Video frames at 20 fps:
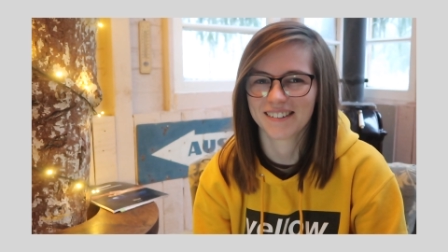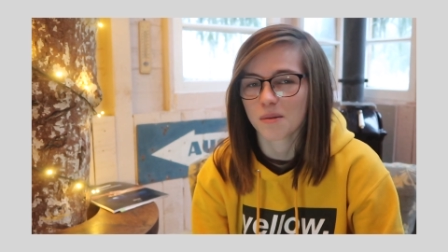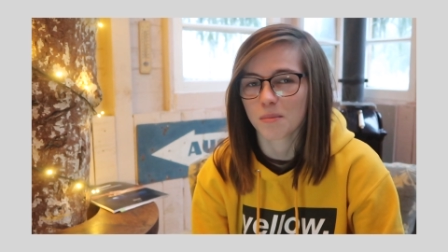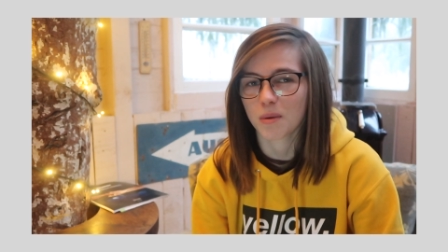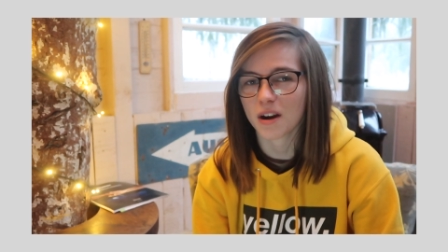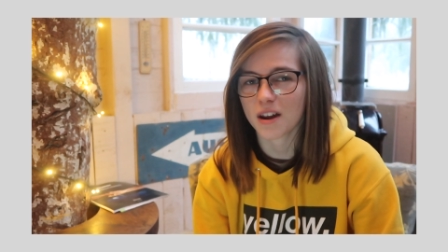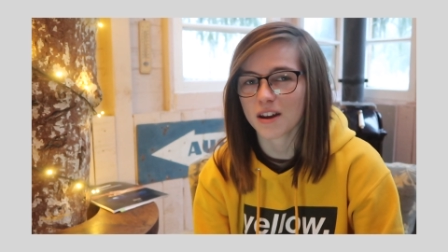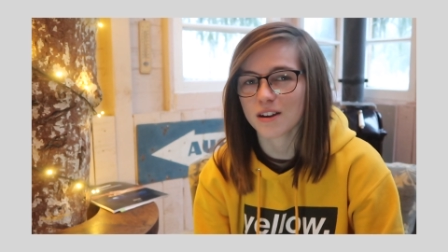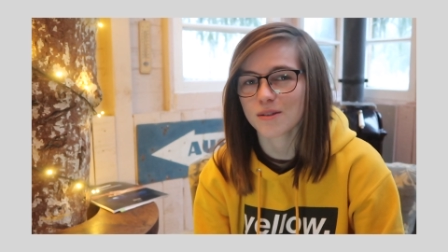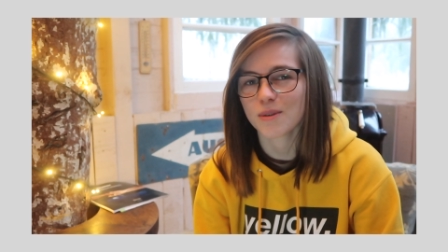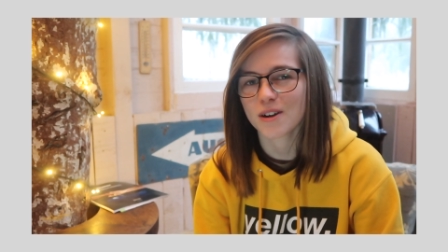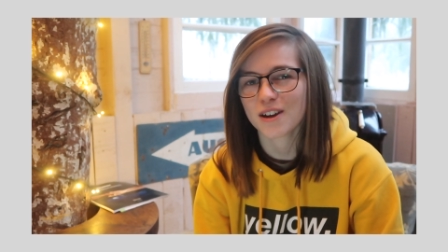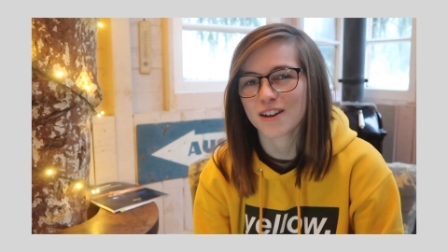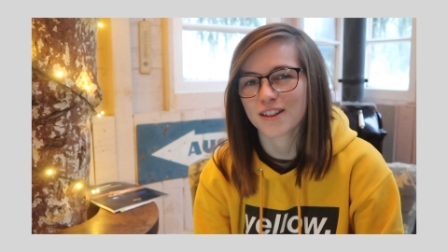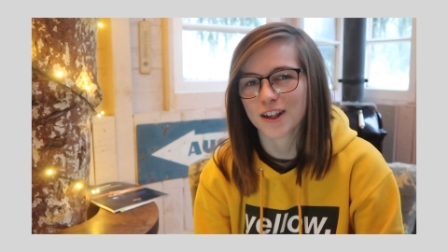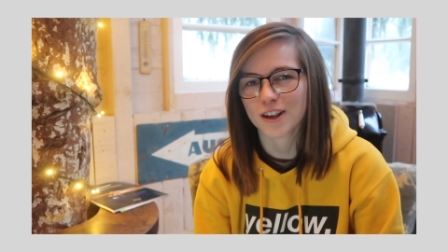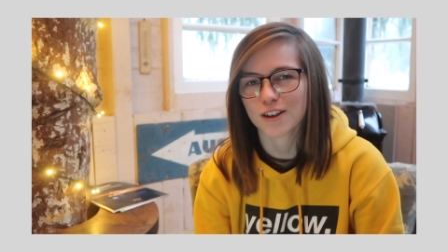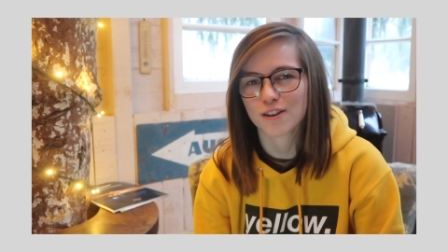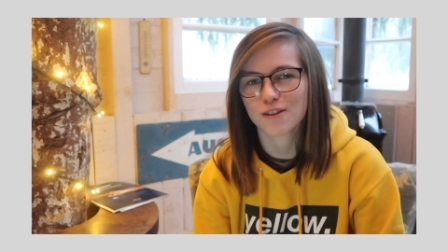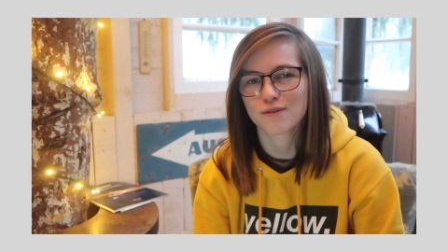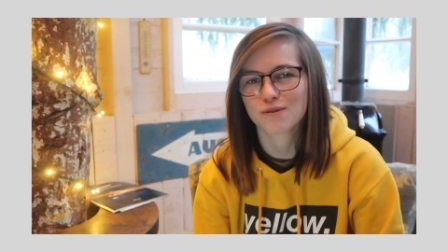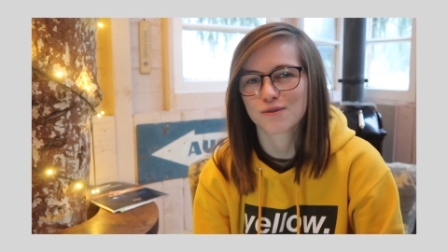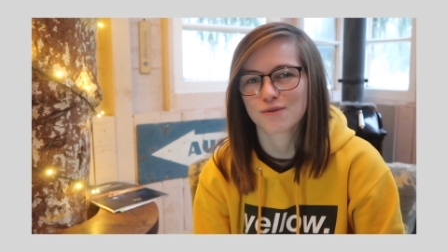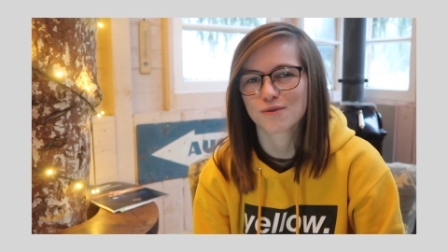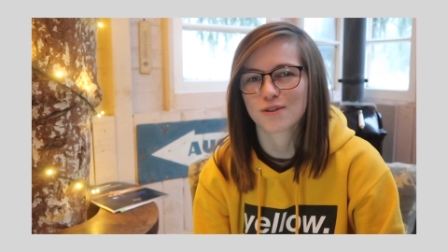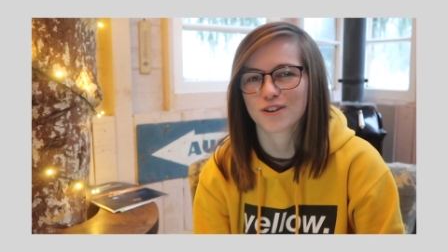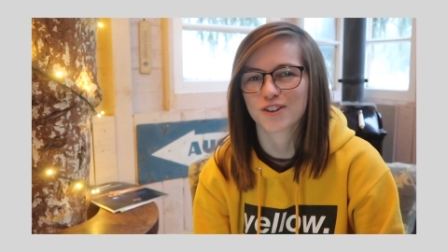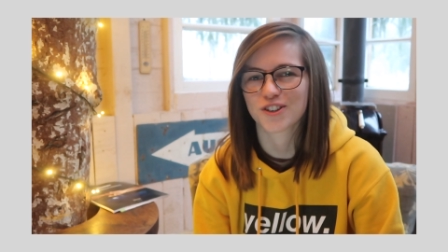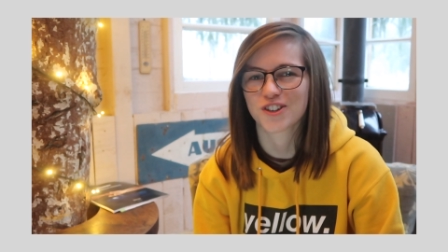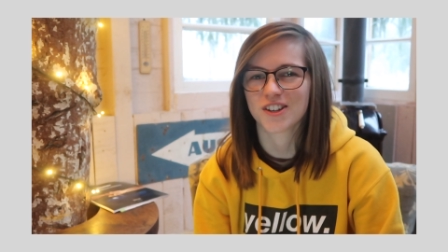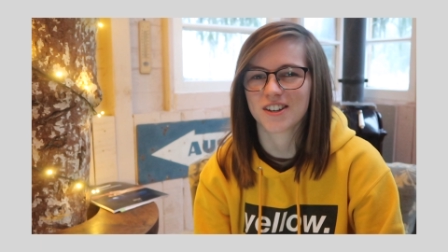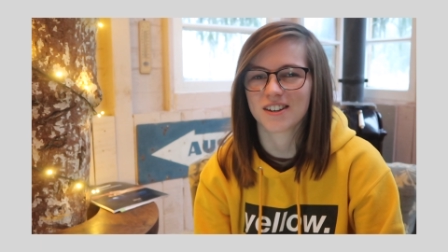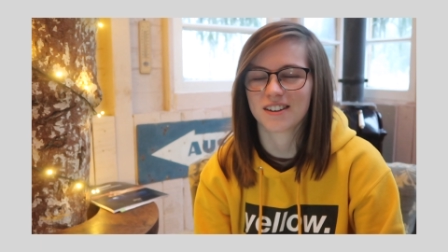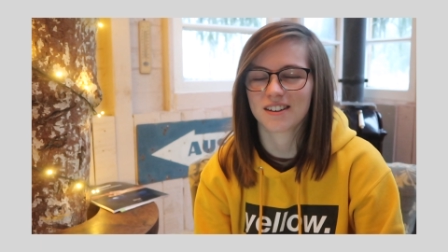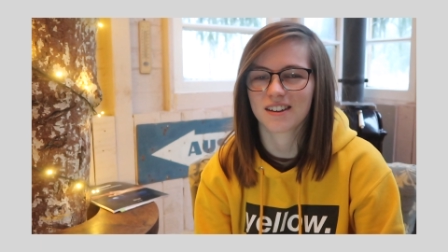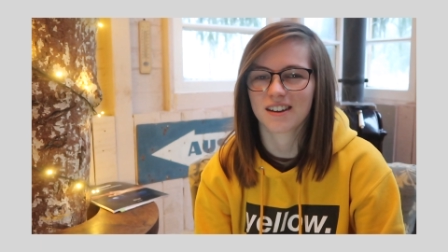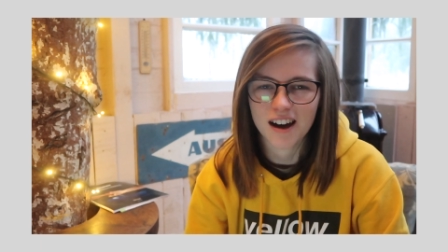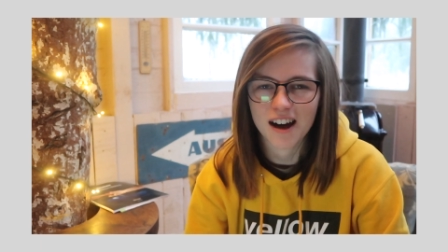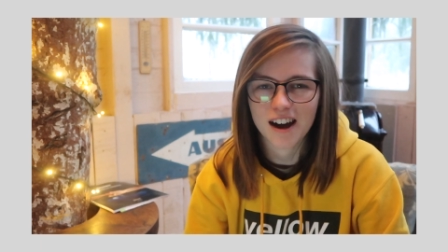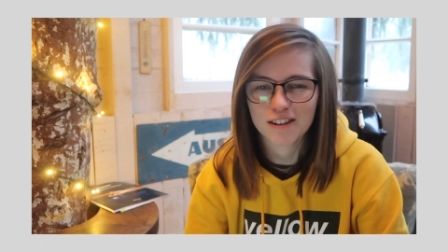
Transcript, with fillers: But anyway, thank you for watching.